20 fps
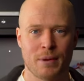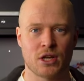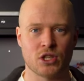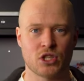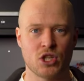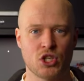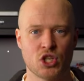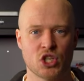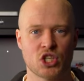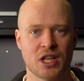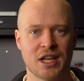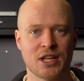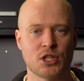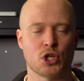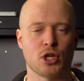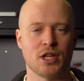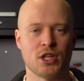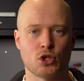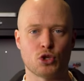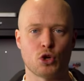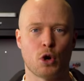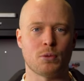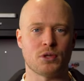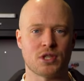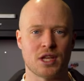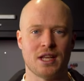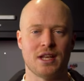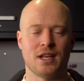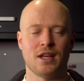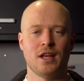because it just literally
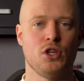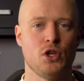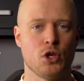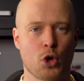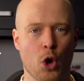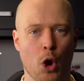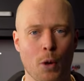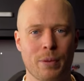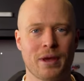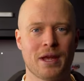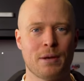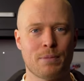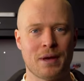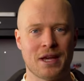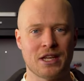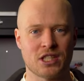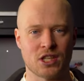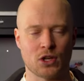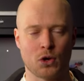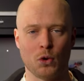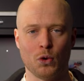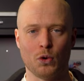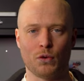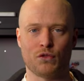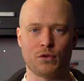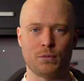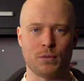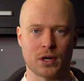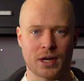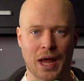drops in, you copy and paste the code
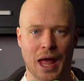from your